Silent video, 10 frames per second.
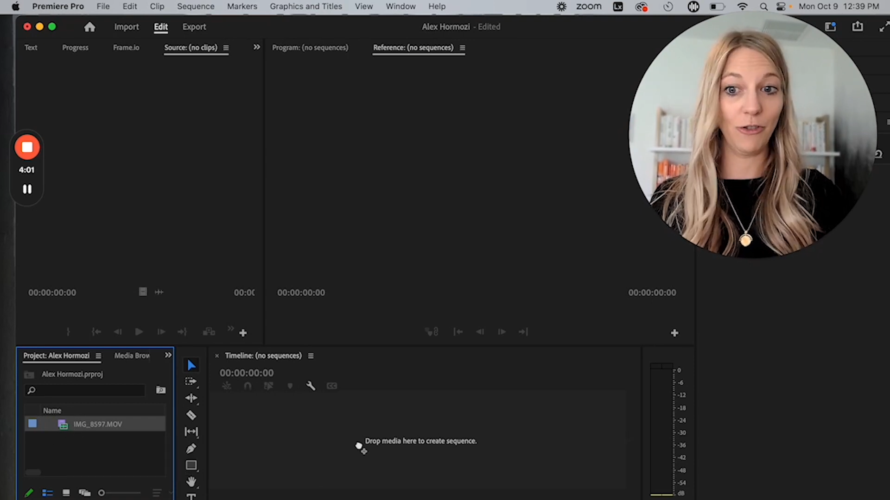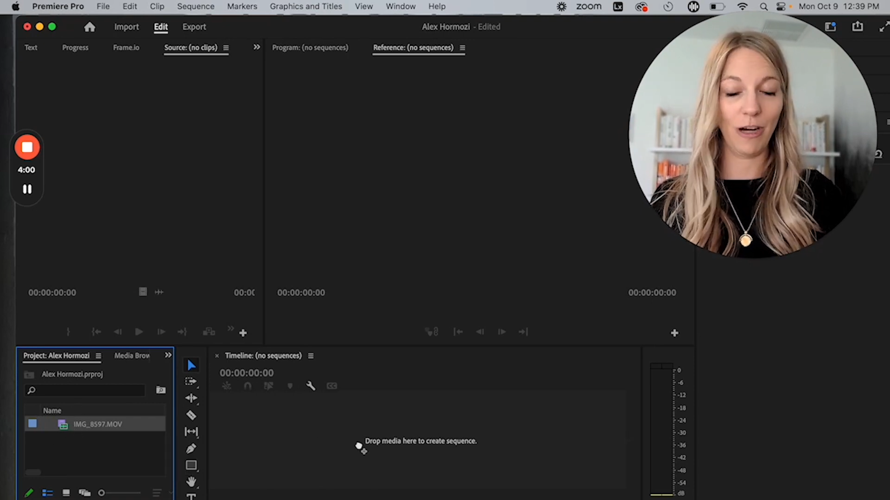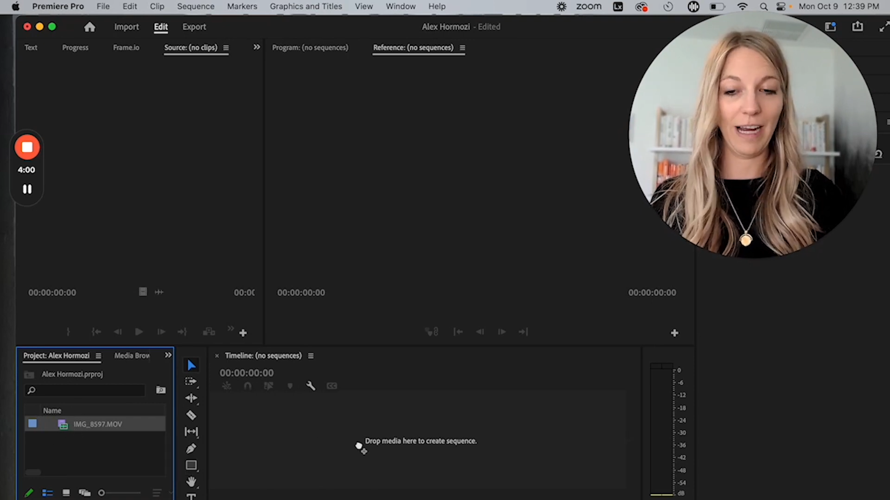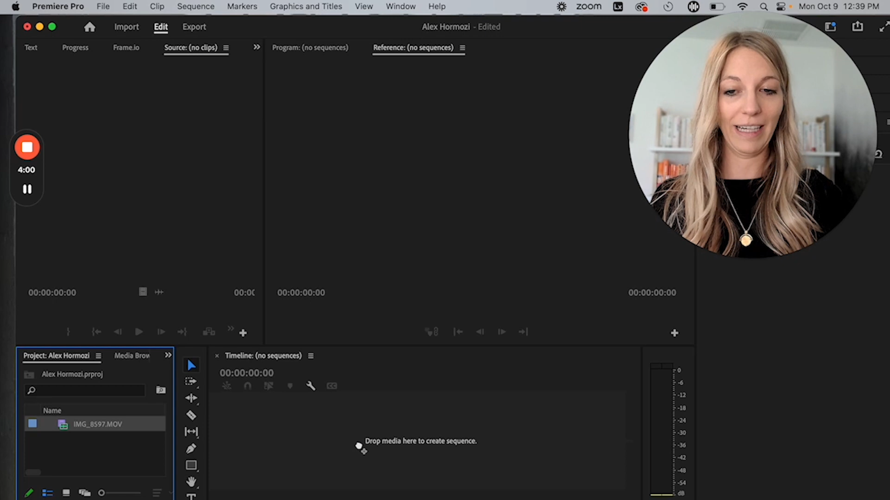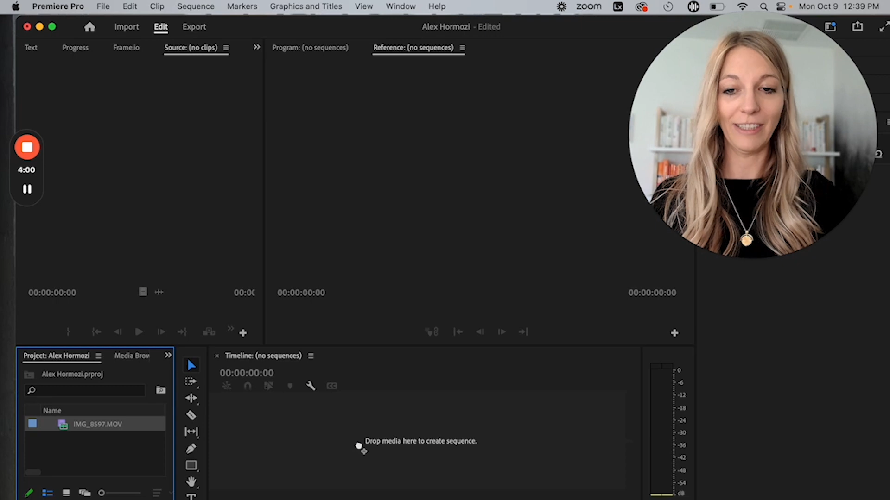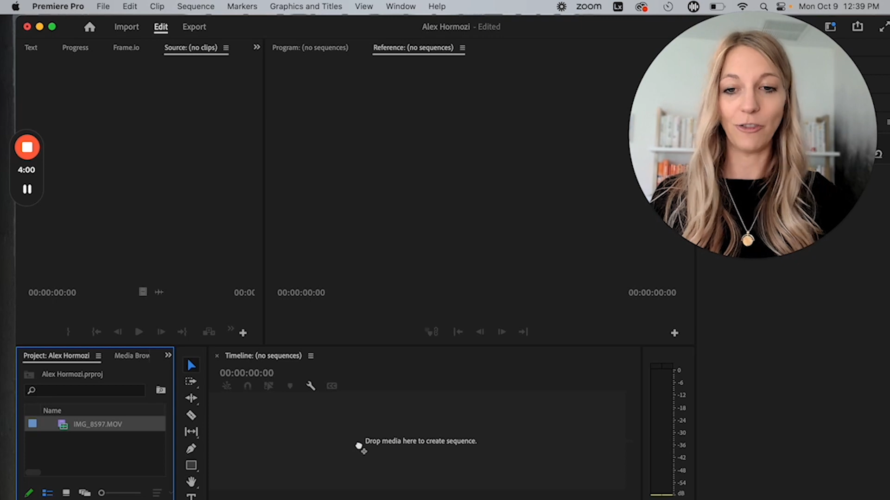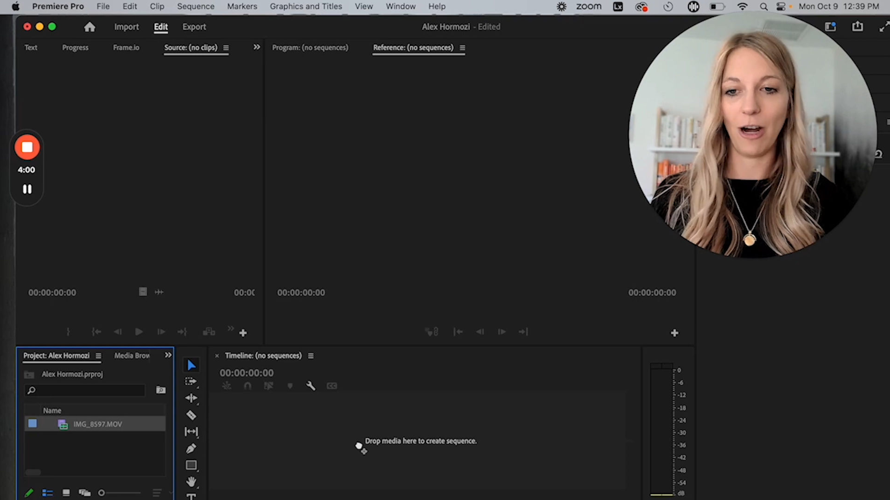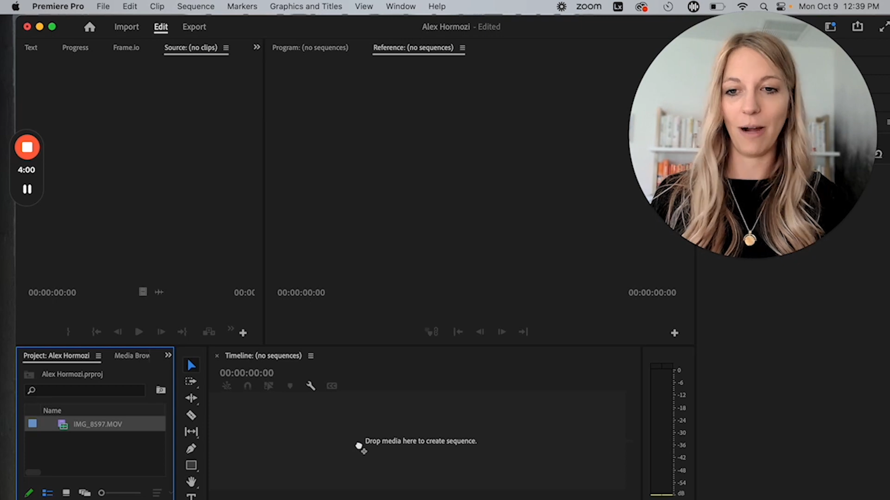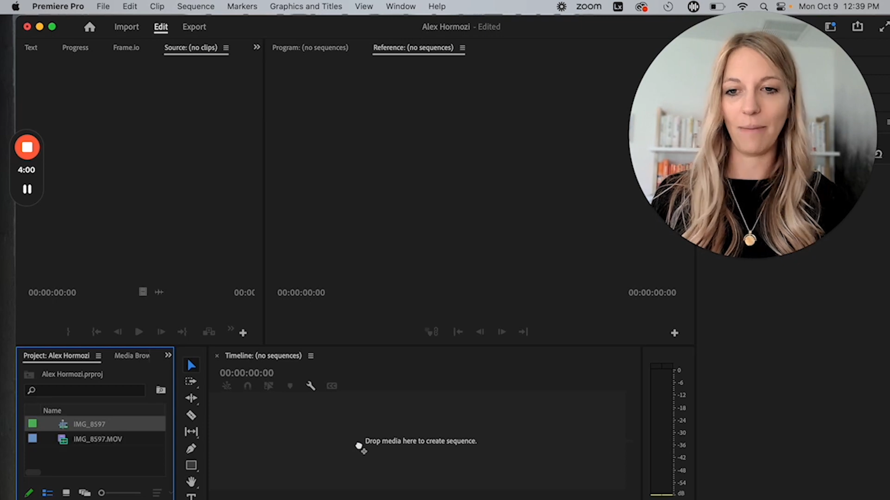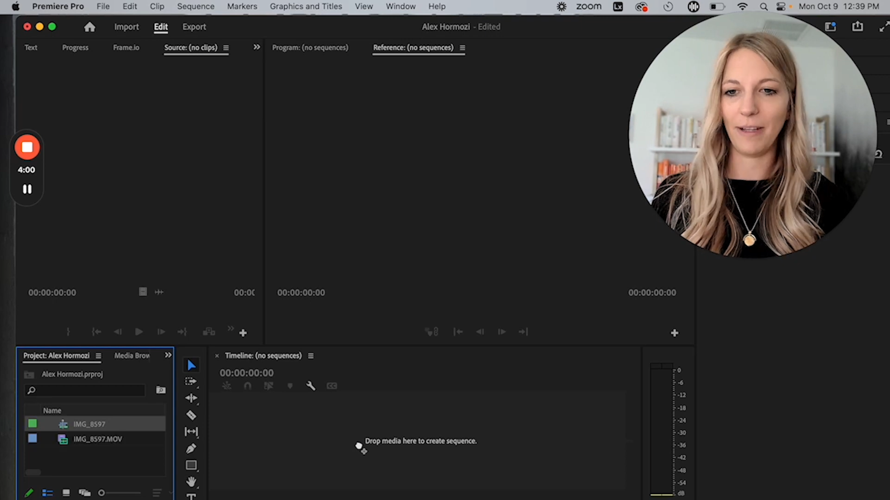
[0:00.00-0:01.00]
drag and
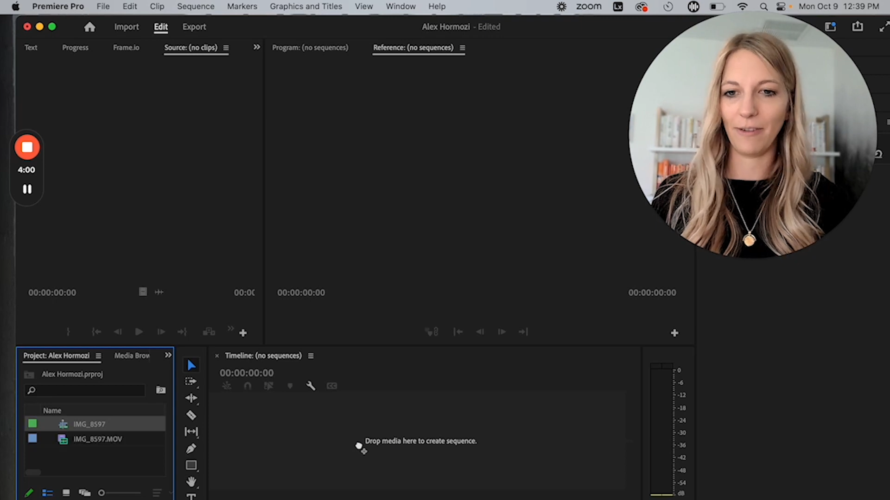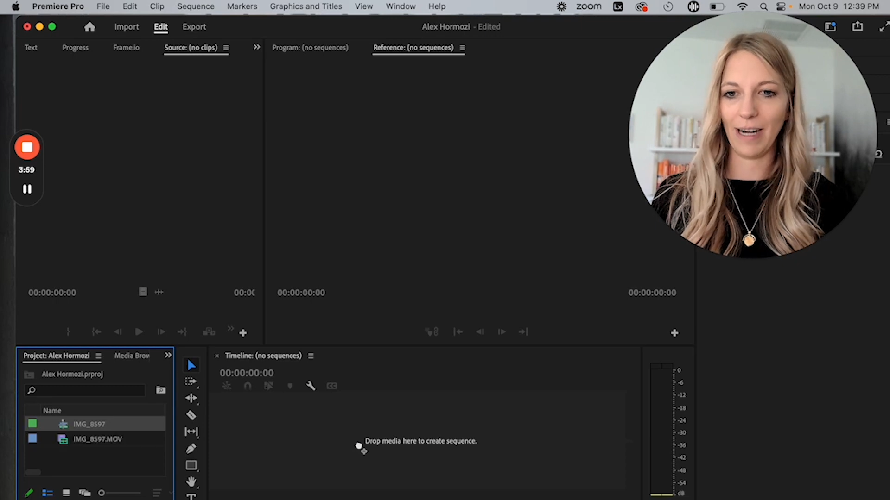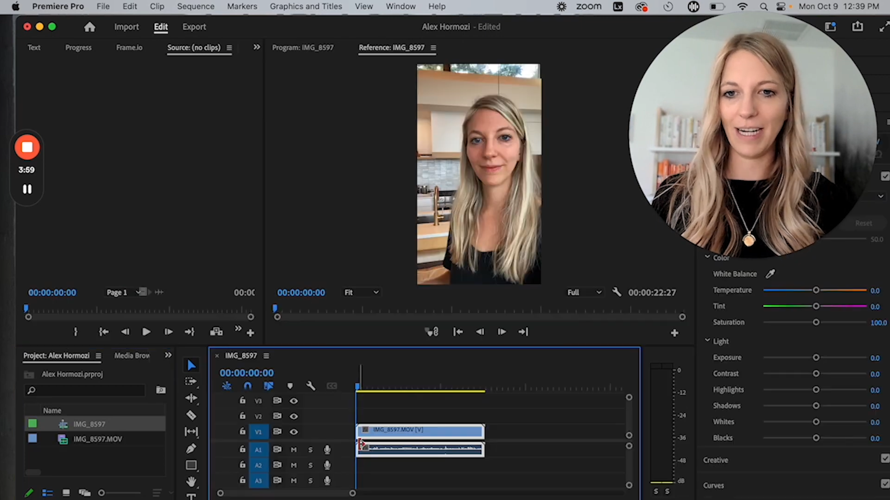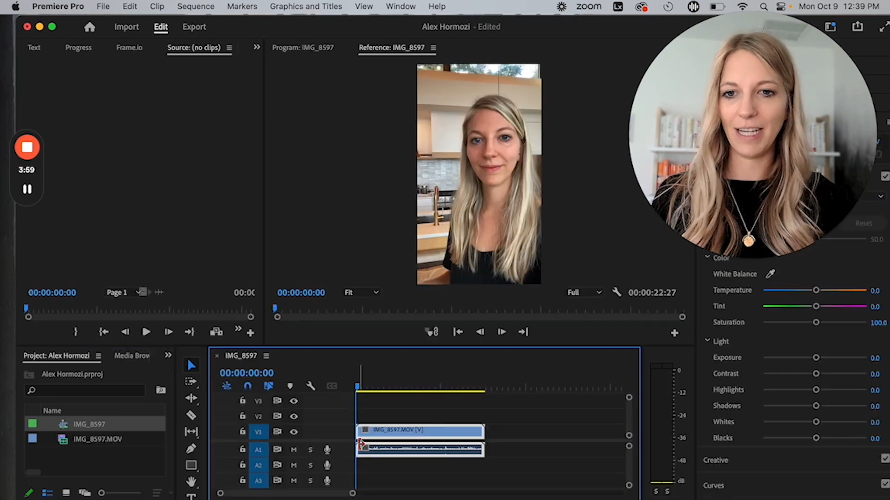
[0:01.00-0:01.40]
drop it right